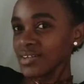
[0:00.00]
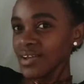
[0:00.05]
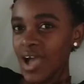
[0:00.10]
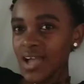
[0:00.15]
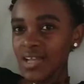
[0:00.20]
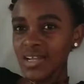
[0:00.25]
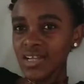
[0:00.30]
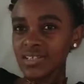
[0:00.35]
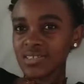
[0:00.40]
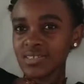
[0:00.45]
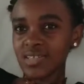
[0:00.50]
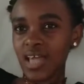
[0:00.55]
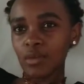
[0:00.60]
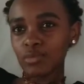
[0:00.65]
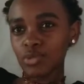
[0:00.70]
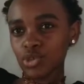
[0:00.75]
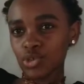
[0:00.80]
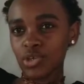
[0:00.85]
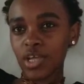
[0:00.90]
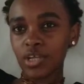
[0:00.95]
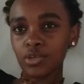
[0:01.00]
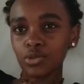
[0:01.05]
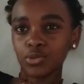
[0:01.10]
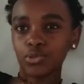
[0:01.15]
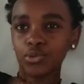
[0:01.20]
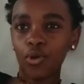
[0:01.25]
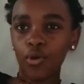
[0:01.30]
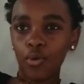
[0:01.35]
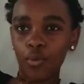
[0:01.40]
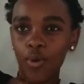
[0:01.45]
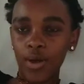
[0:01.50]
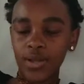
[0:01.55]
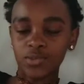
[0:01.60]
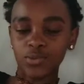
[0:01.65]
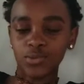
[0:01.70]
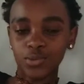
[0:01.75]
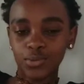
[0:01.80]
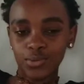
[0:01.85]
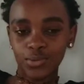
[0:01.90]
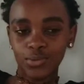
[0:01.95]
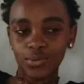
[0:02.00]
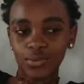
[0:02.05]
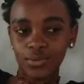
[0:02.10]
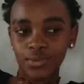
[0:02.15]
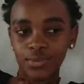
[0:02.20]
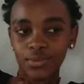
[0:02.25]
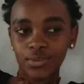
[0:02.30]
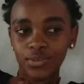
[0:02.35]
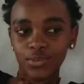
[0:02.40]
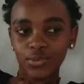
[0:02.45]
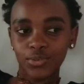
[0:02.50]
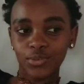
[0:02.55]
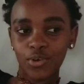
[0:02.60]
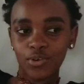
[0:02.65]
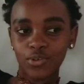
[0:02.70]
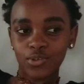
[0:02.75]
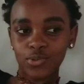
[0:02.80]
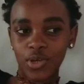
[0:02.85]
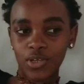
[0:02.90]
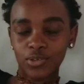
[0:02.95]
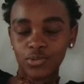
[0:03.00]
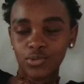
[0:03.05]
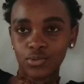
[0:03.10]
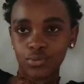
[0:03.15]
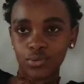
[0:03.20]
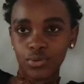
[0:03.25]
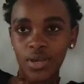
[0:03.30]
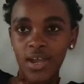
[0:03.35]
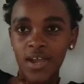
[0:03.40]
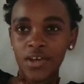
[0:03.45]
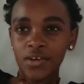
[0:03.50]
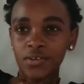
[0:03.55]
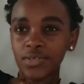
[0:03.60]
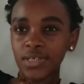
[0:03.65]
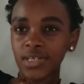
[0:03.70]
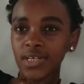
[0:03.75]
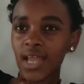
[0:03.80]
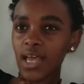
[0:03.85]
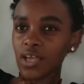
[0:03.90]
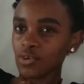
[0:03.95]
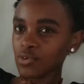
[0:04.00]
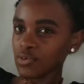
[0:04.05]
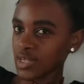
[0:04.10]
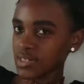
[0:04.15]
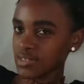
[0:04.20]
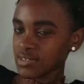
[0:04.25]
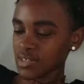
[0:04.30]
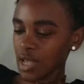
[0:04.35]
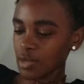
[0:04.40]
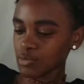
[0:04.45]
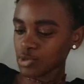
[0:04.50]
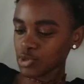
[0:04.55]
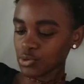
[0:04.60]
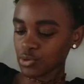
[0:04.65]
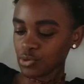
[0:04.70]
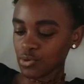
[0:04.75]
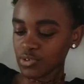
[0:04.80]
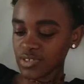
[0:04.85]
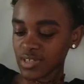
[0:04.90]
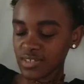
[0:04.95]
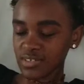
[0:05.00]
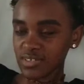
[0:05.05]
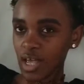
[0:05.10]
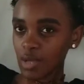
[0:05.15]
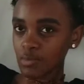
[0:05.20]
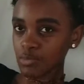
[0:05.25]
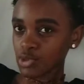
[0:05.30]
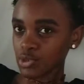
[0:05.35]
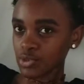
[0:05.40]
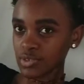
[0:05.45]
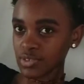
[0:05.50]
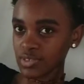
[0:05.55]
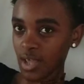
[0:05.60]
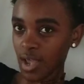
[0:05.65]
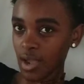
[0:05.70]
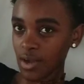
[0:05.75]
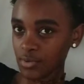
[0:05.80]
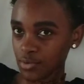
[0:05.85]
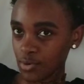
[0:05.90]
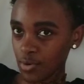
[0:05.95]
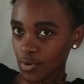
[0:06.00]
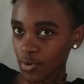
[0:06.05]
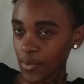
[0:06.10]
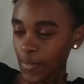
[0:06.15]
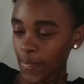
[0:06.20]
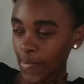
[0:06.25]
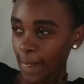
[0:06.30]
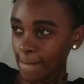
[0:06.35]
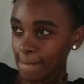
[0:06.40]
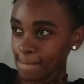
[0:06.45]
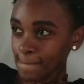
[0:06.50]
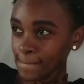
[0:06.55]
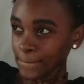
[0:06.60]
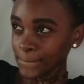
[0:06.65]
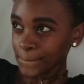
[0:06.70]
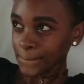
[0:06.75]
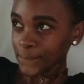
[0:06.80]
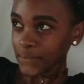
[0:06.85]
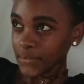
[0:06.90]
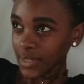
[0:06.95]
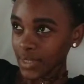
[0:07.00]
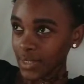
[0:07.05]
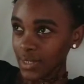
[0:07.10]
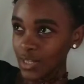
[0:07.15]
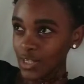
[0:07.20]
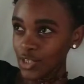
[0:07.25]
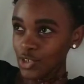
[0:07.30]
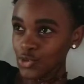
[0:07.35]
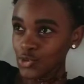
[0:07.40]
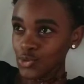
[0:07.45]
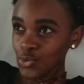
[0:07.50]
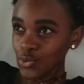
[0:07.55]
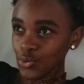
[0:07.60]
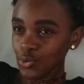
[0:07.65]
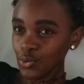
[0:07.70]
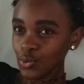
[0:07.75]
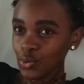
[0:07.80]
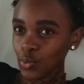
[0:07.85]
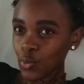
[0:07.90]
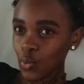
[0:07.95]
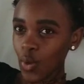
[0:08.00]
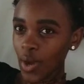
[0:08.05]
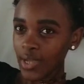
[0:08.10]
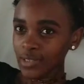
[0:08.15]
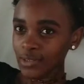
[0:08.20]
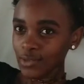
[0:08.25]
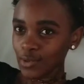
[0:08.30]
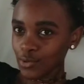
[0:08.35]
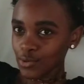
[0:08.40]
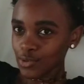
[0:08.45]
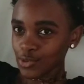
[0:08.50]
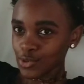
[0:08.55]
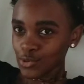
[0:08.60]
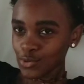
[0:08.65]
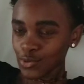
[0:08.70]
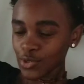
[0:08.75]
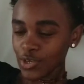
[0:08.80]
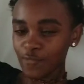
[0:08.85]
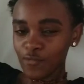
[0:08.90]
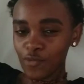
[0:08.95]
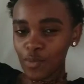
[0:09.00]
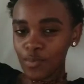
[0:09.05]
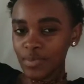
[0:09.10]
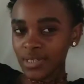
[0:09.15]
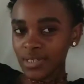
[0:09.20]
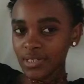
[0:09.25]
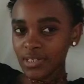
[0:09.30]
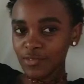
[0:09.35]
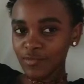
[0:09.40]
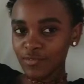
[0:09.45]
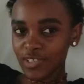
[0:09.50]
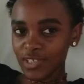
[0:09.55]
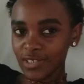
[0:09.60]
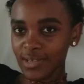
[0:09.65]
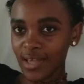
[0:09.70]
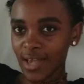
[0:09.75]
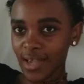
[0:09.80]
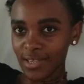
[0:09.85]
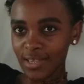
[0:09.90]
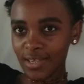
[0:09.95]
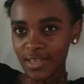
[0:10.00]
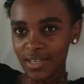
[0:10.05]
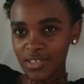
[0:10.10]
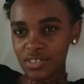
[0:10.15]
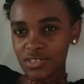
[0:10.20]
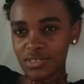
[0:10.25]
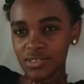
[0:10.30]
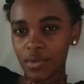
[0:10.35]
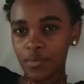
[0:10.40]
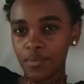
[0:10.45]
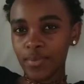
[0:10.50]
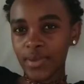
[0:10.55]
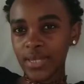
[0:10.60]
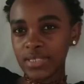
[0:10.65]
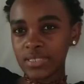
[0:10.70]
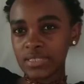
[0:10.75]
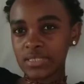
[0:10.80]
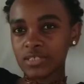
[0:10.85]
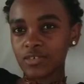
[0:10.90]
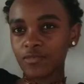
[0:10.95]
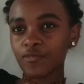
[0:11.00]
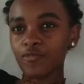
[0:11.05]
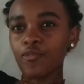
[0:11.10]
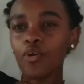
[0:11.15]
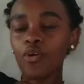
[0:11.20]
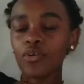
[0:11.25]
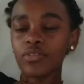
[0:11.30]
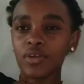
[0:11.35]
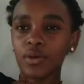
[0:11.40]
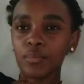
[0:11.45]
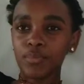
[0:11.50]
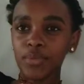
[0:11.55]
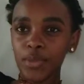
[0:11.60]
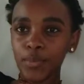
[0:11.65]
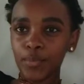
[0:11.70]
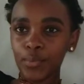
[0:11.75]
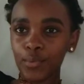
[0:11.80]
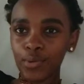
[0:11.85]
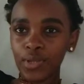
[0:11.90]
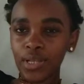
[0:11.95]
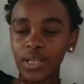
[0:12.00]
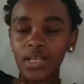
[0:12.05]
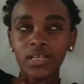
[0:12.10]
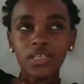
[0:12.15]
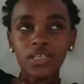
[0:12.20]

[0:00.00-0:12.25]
an assumption and you don't want to do you don't want to rely on assumption because assumptions are wrong so why don't you if you believe leader a is the best for the people